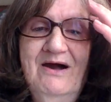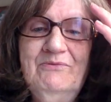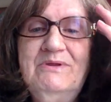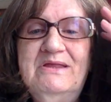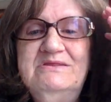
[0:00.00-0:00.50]

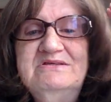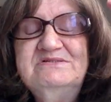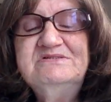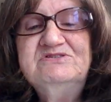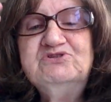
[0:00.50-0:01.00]
Okay,
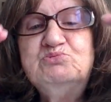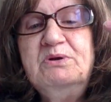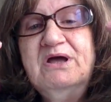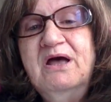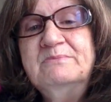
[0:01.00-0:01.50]
this is just
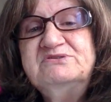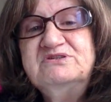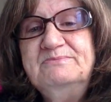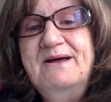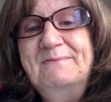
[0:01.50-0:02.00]
what comes
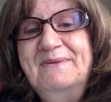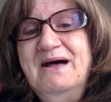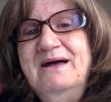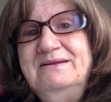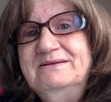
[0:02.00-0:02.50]
to my
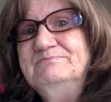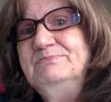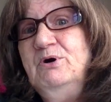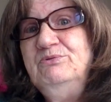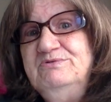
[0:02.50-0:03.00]
mind in
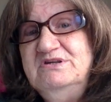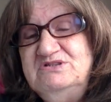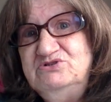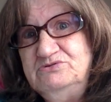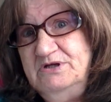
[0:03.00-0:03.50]
both
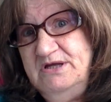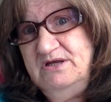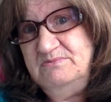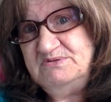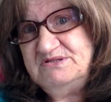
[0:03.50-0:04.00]
these
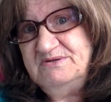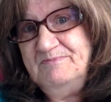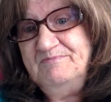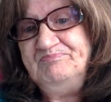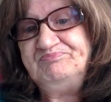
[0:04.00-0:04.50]
dreams.
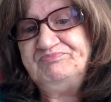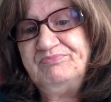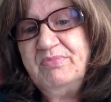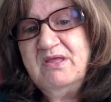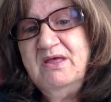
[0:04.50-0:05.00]

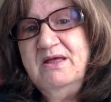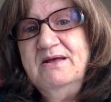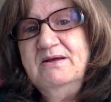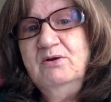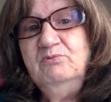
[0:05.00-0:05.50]

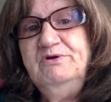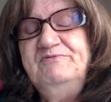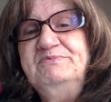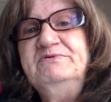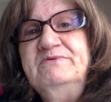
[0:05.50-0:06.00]

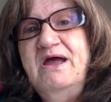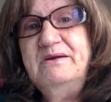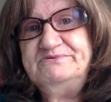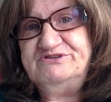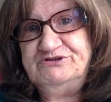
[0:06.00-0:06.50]
We've been
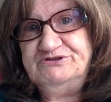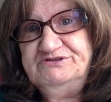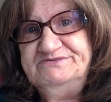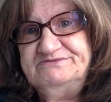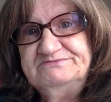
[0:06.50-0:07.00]

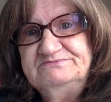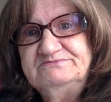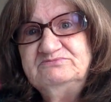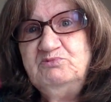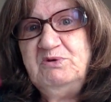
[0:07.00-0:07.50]
raptured.
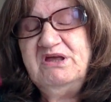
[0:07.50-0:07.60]
We